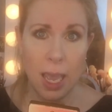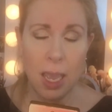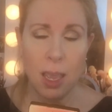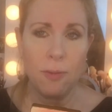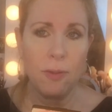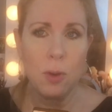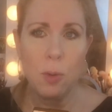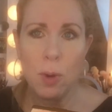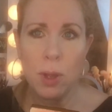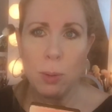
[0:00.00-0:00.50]
If
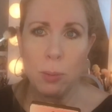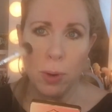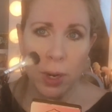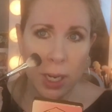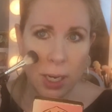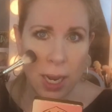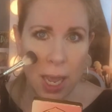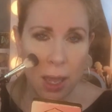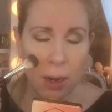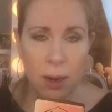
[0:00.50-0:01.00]
you want to bring it
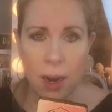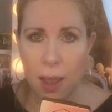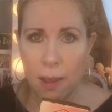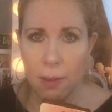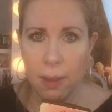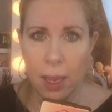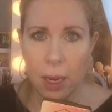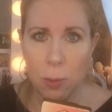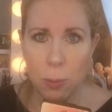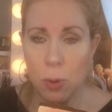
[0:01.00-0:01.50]
down and
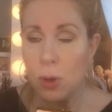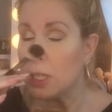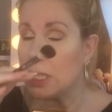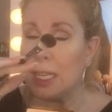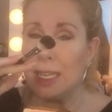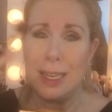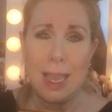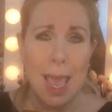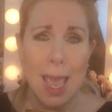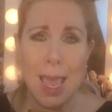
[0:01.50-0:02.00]
highlight your pores,
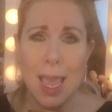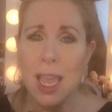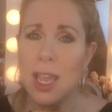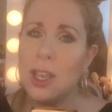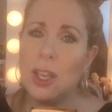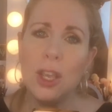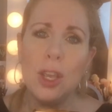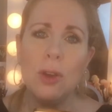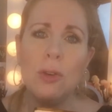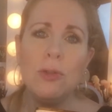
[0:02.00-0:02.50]
yay.
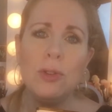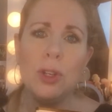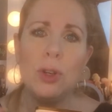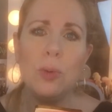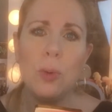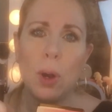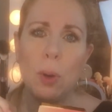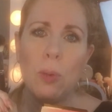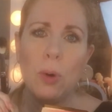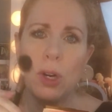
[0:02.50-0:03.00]
You do
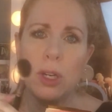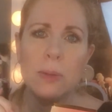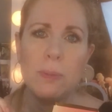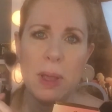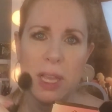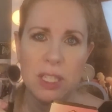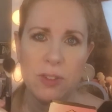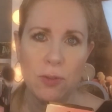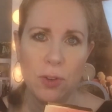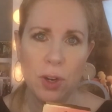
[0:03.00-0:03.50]
what works
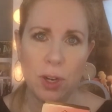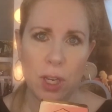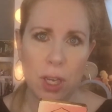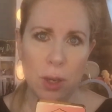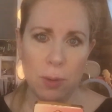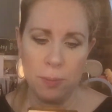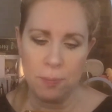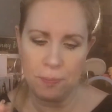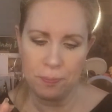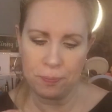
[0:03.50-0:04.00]
best for you.